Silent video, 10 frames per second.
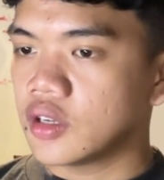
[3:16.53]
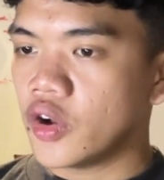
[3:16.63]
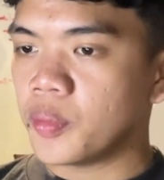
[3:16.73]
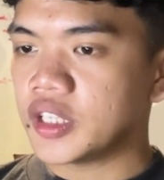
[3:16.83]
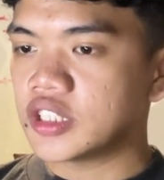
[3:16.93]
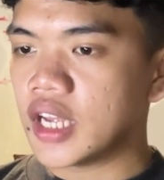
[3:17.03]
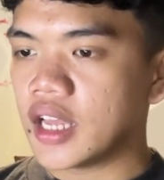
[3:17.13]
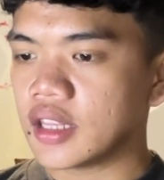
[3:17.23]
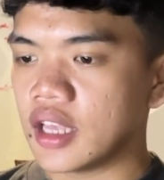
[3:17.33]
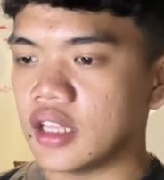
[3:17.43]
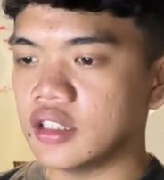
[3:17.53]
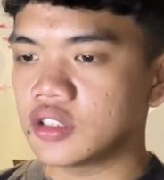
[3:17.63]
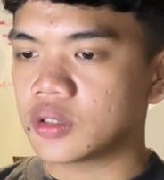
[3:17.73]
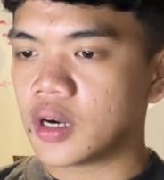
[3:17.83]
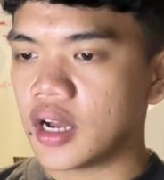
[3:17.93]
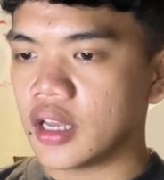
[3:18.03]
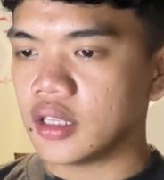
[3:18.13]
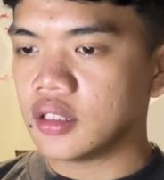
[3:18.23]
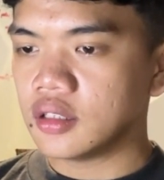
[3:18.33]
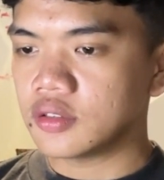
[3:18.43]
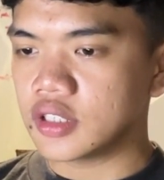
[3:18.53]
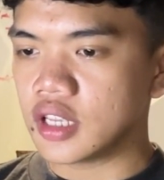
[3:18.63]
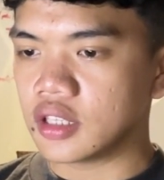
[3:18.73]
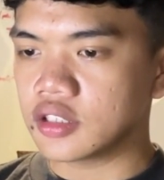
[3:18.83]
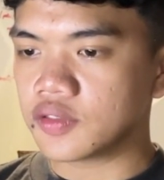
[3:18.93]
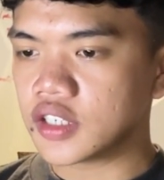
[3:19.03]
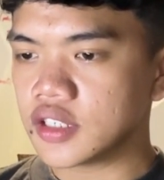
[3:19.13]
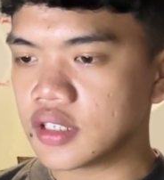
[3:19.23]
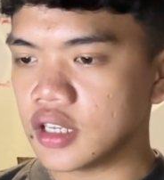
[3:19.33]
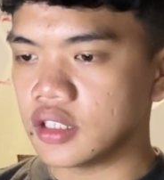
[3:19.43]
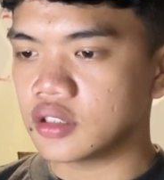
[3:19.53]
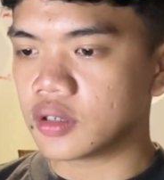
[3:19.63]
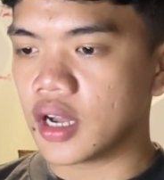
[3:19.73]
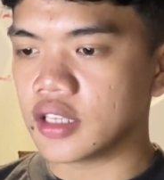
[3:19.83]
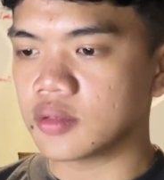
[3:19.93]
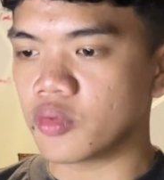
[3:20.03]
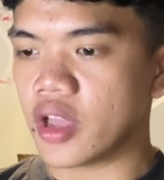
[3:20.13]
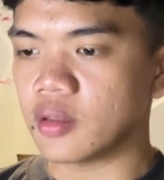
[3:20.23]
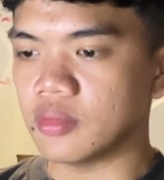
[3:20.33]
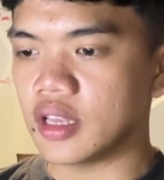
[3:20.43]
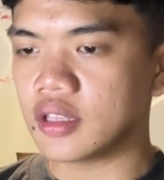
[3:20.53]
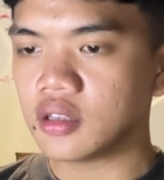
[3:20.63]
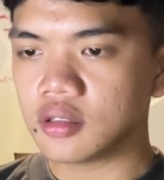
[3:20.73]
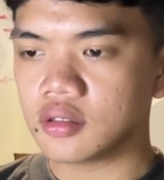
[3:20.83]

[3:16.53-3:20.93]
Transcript: open chat and reset this first and try some random data.